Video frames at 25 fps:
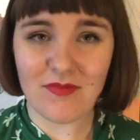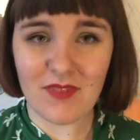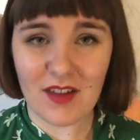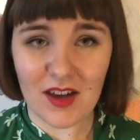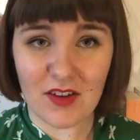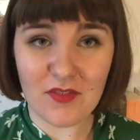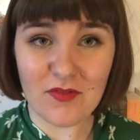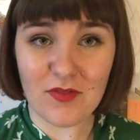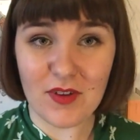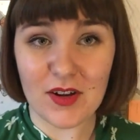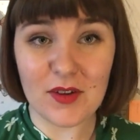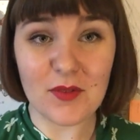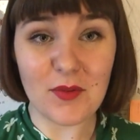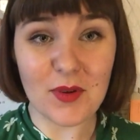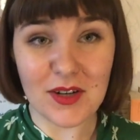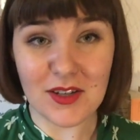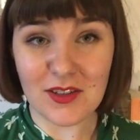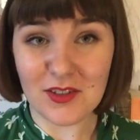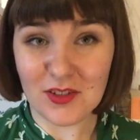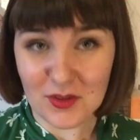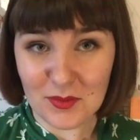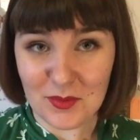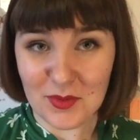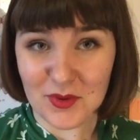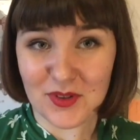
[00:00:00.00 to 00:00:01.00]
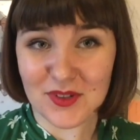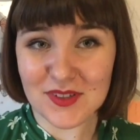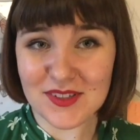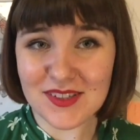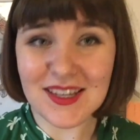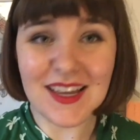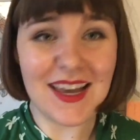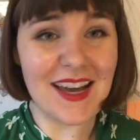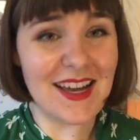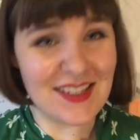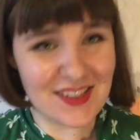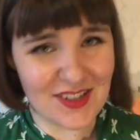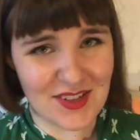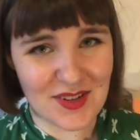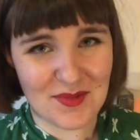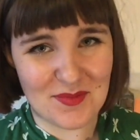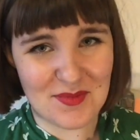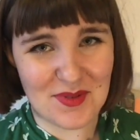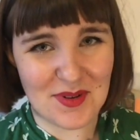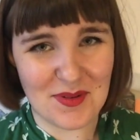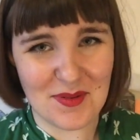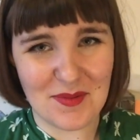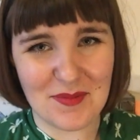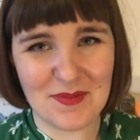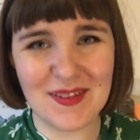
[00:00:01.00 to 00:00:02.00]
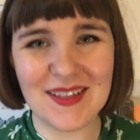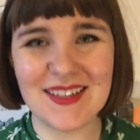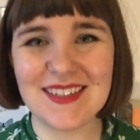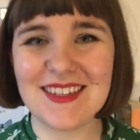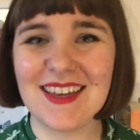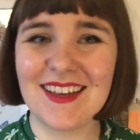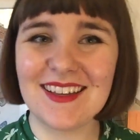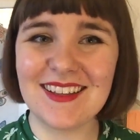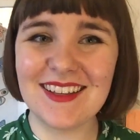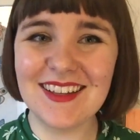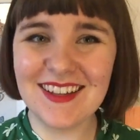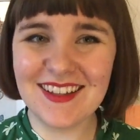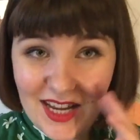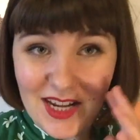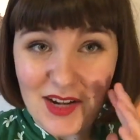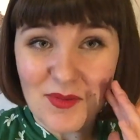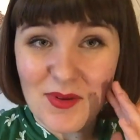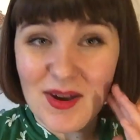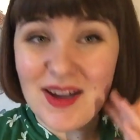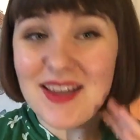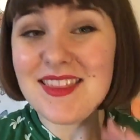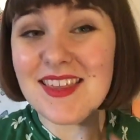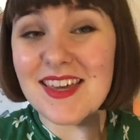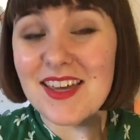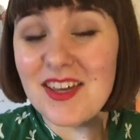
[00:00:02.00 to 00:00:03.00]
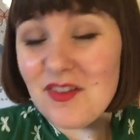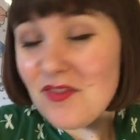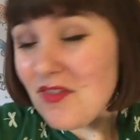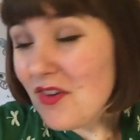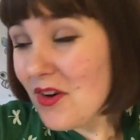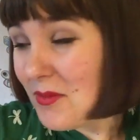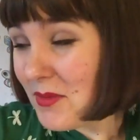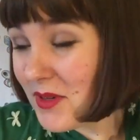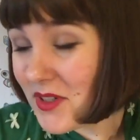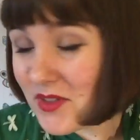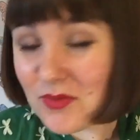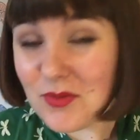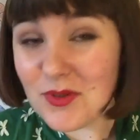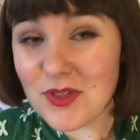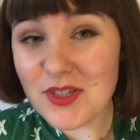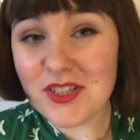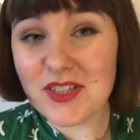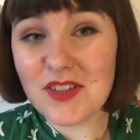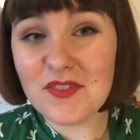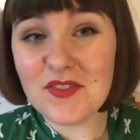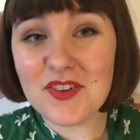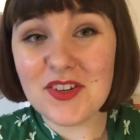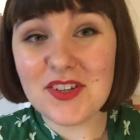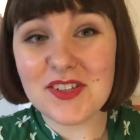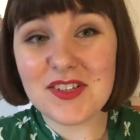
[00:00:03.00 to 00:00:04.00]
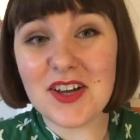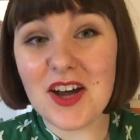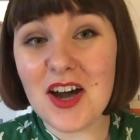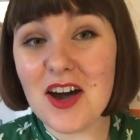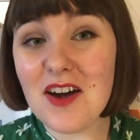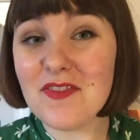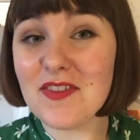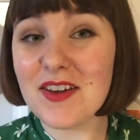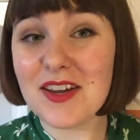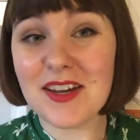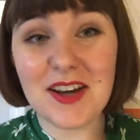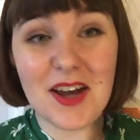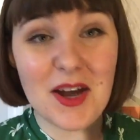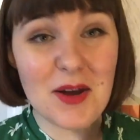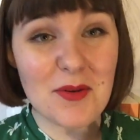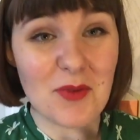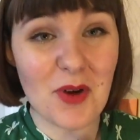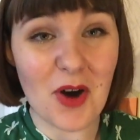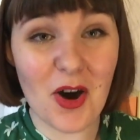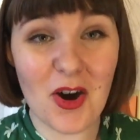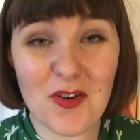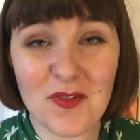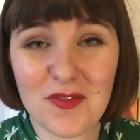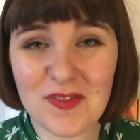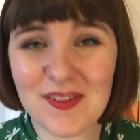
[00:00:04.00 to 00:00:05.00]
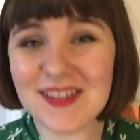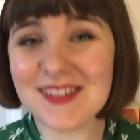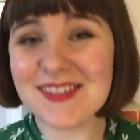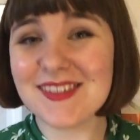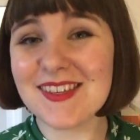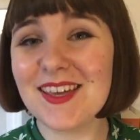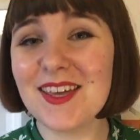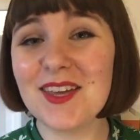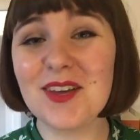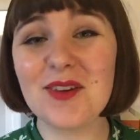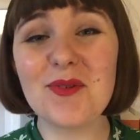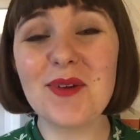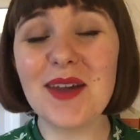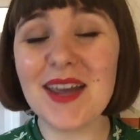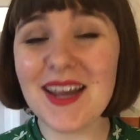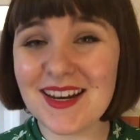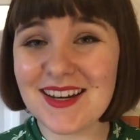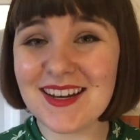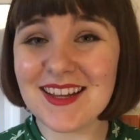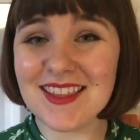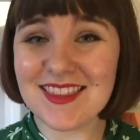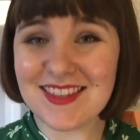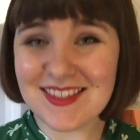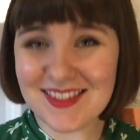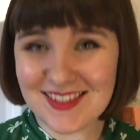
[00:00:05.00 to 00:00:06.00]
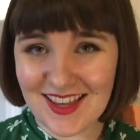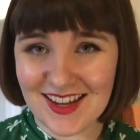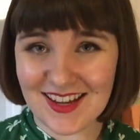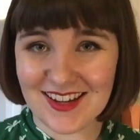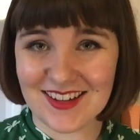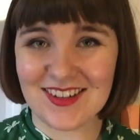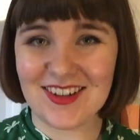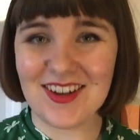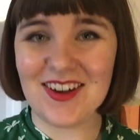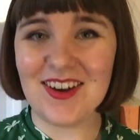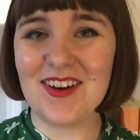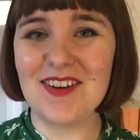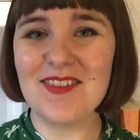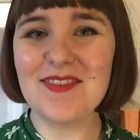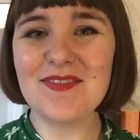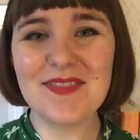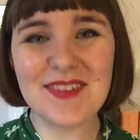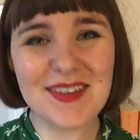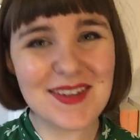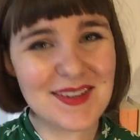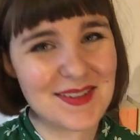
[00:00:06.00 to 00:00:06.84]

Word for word: I've read quite a lot of books, as you can probably tell. Anyway, thank you very much for watching the first half, and I will hopefully see you in the second half.